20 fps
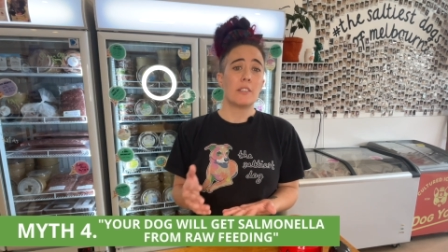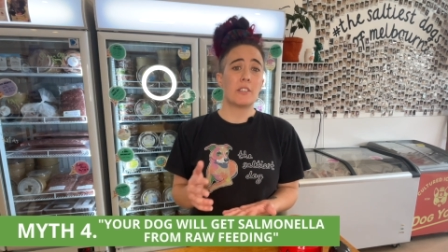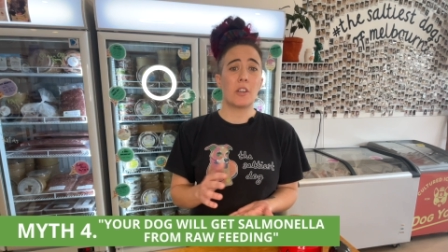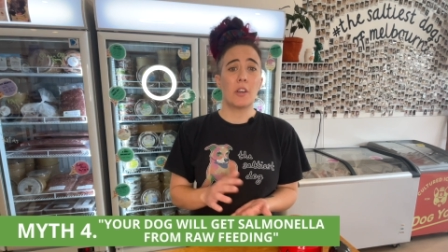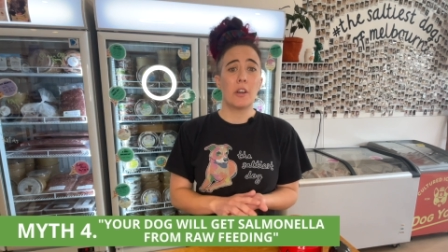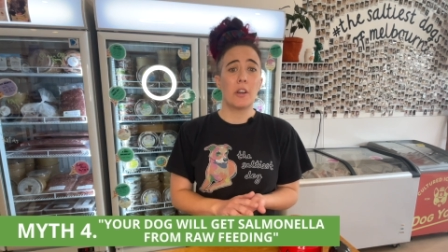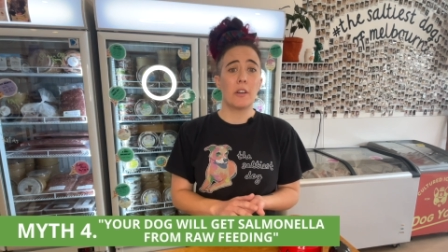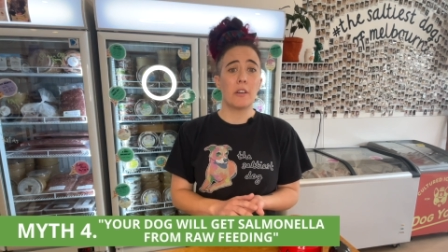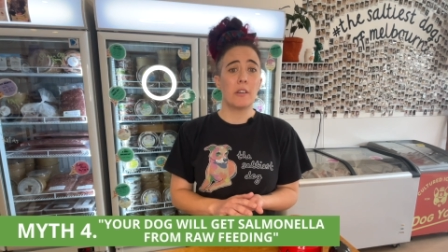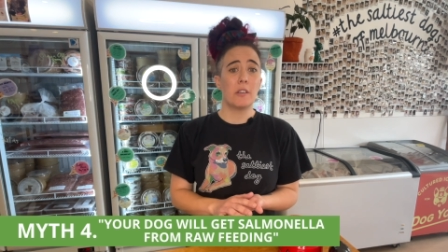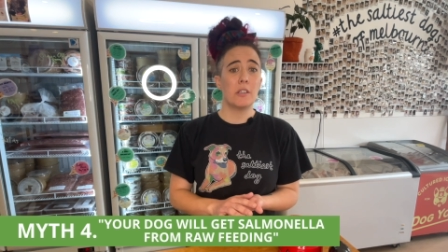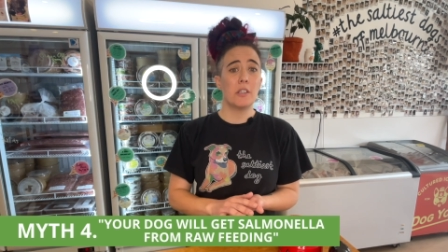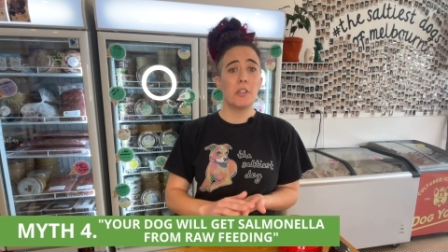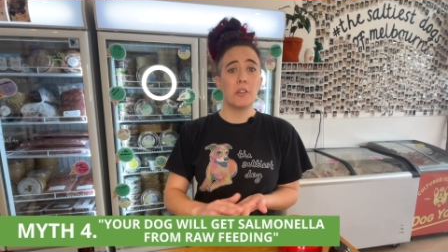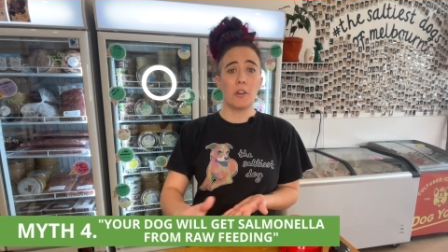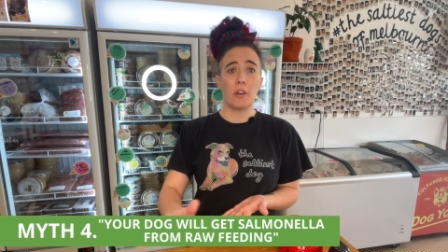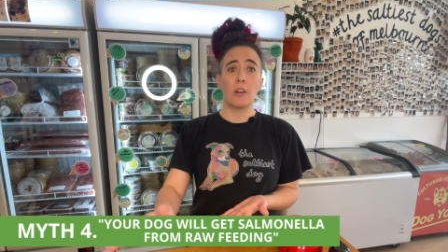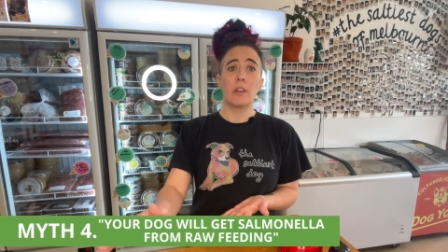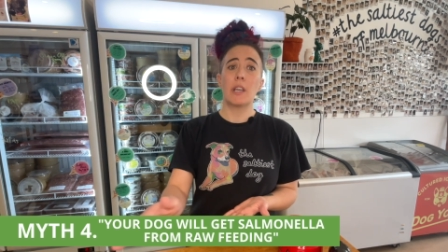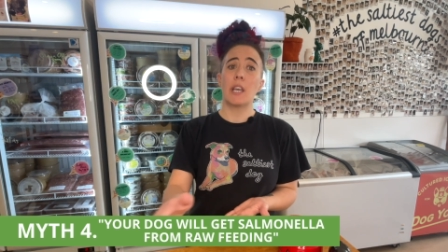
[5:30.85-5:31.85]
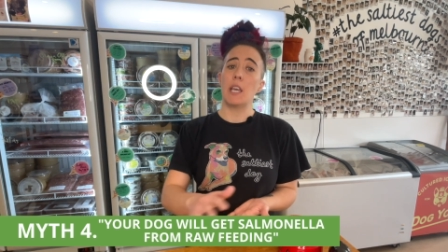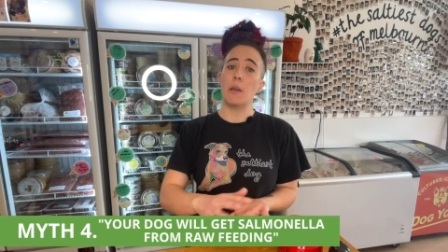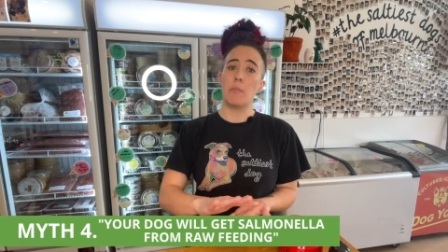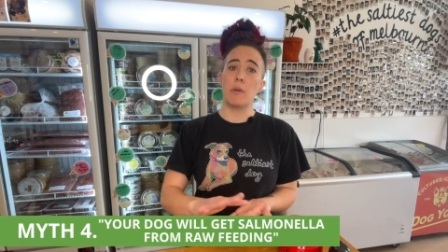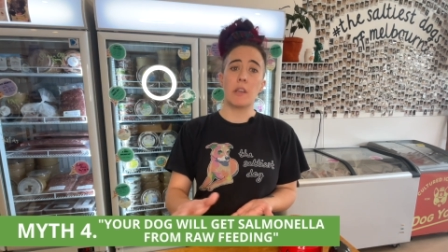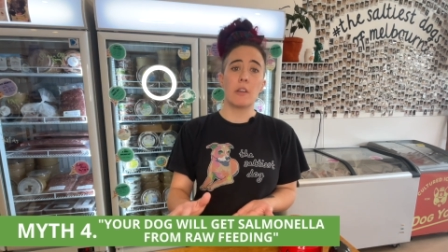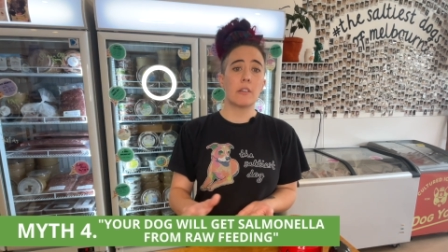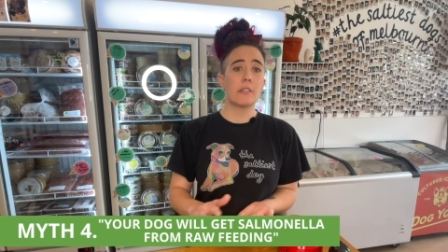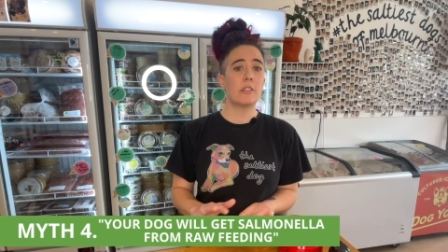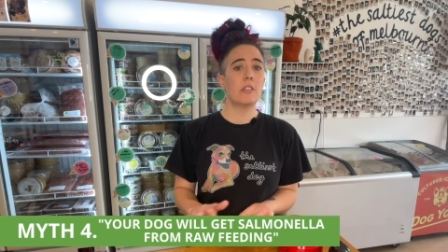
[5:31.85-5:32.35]
so, you know,
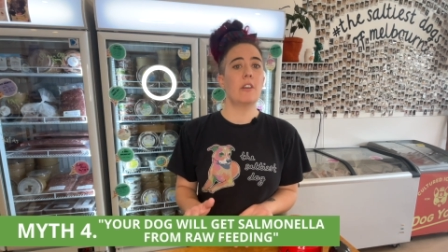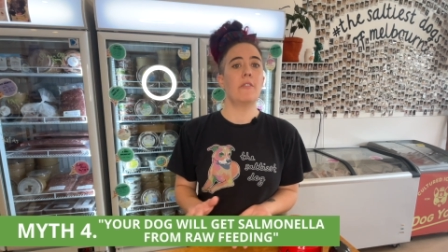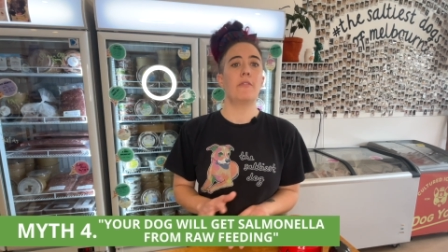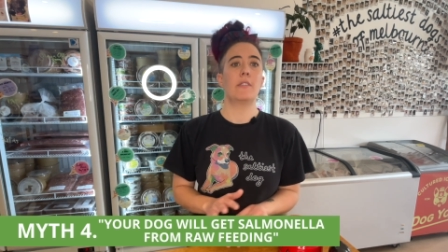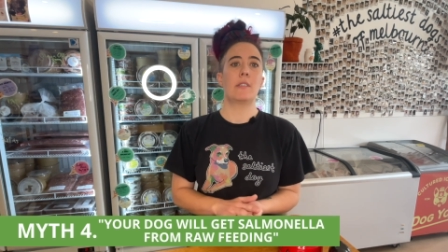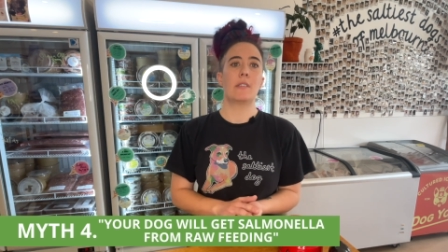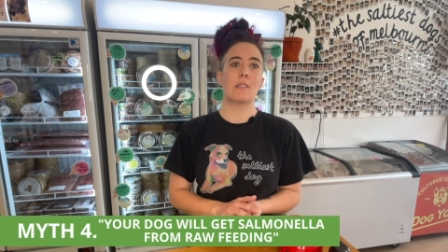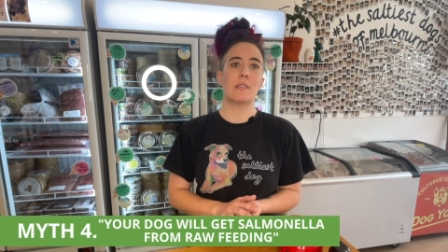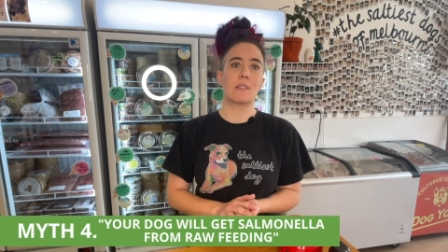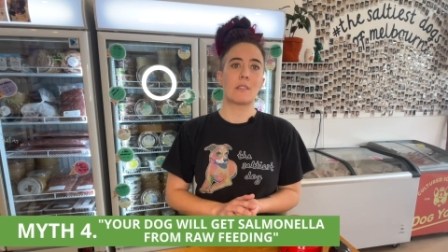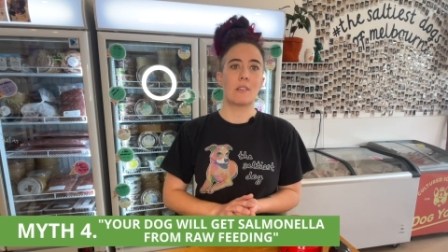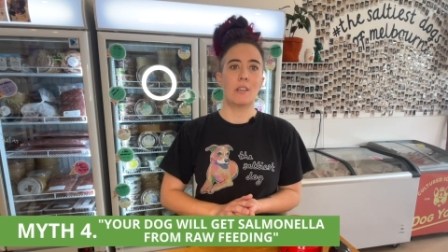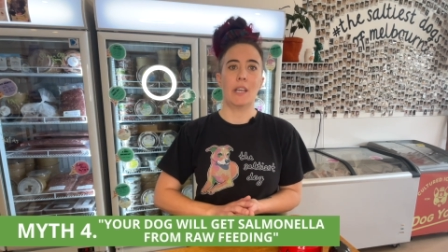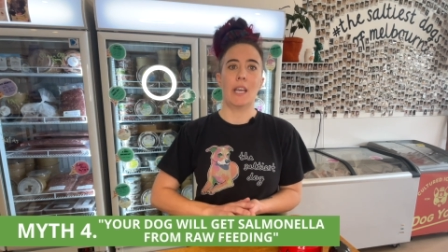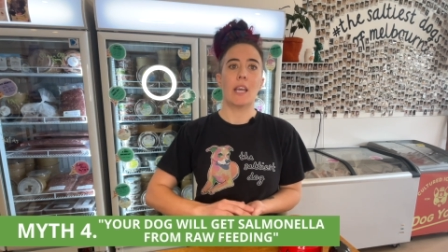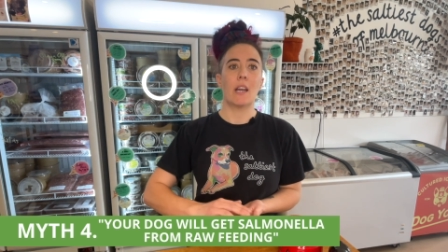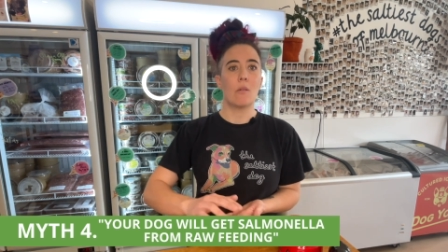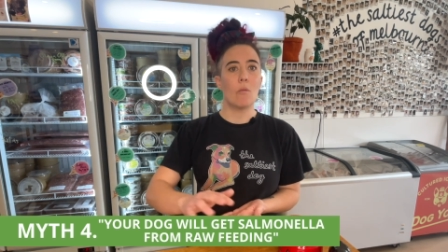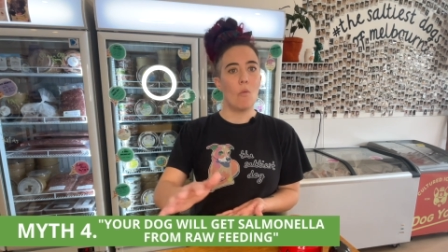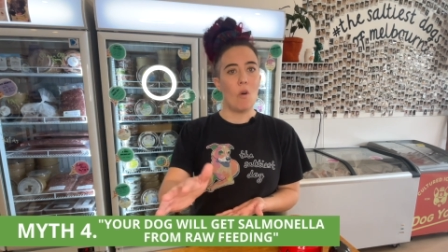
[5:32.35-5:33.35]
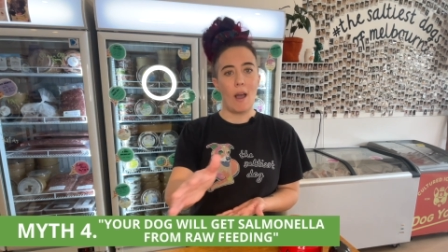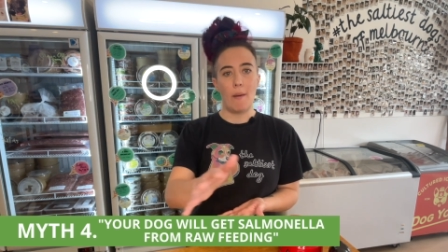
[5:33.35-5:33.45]
keeping your surfaces clean,